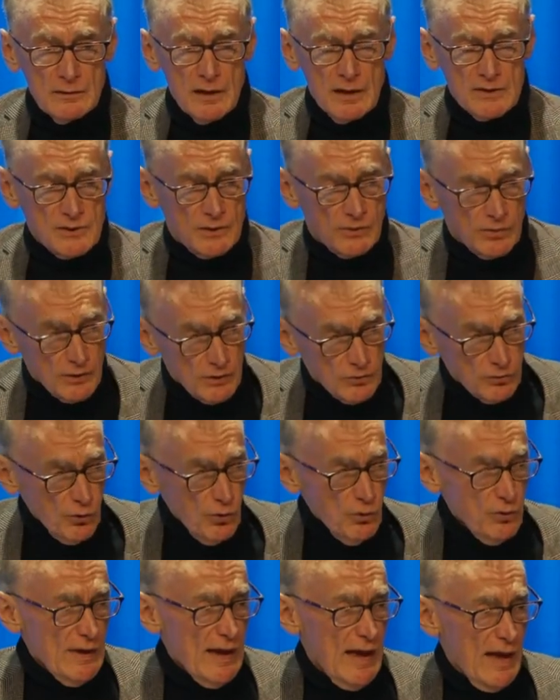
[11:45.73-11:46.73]
I said, think
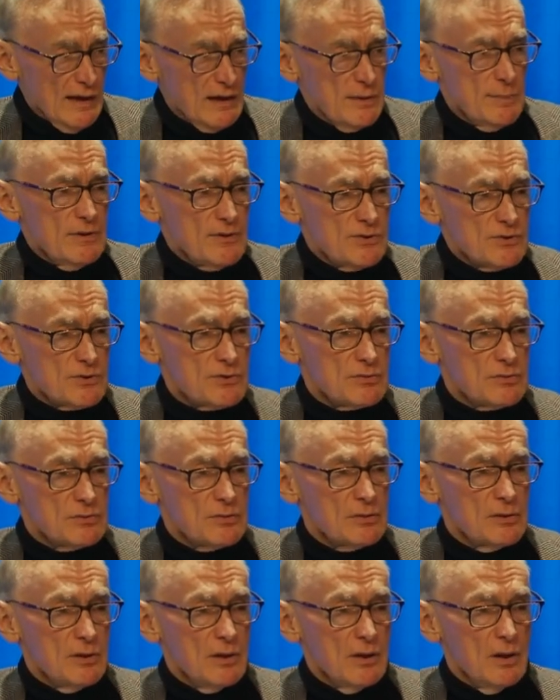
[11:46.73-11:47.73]
through the arguments.
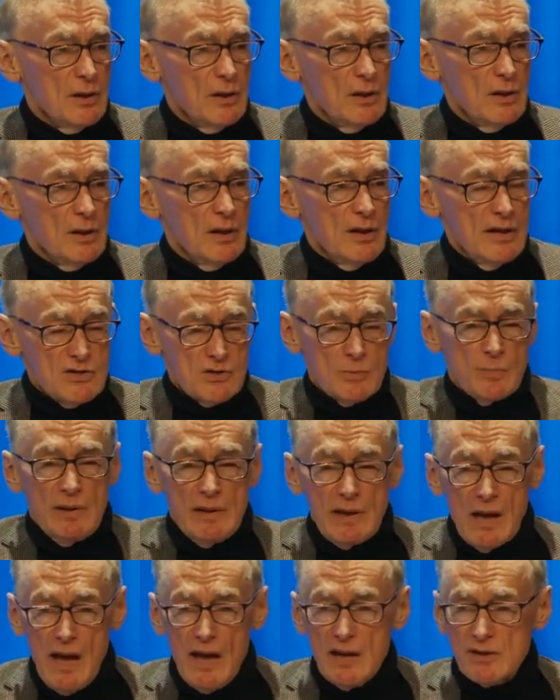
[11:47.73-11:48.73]
It is a
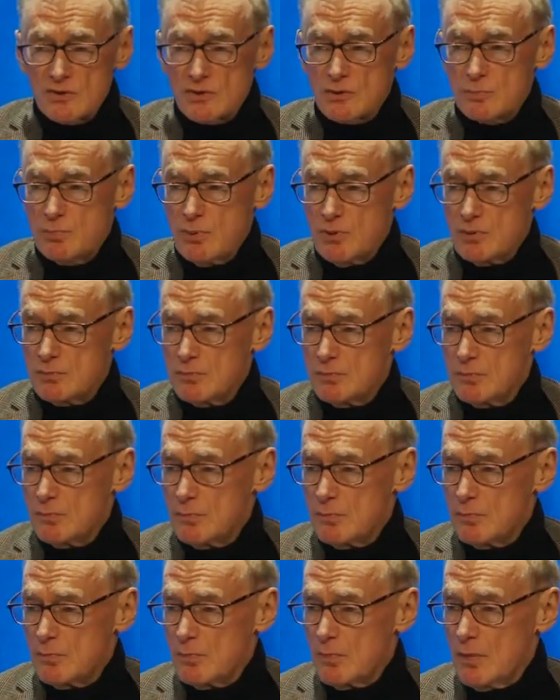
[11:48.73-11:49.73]
big ask, but
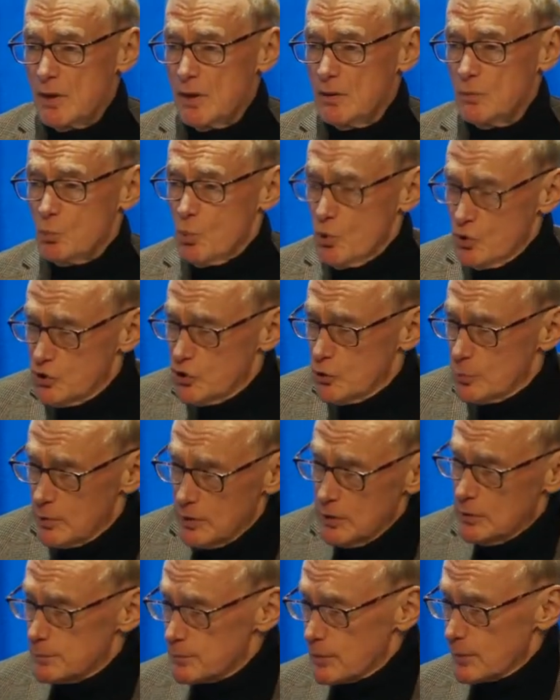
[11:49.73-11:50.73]
would you
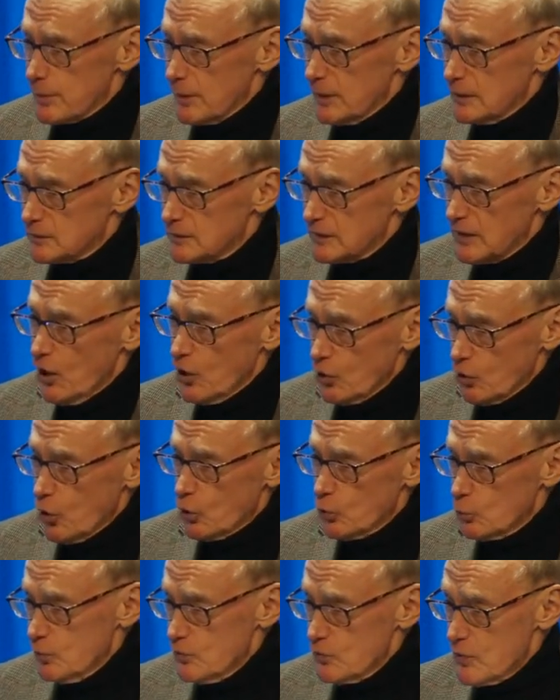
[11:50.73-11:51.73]
be prepared to go
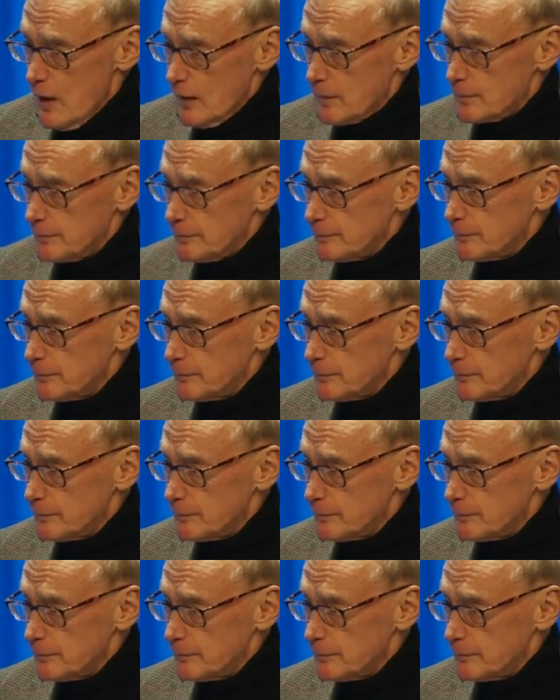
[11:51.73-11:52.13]
along with that?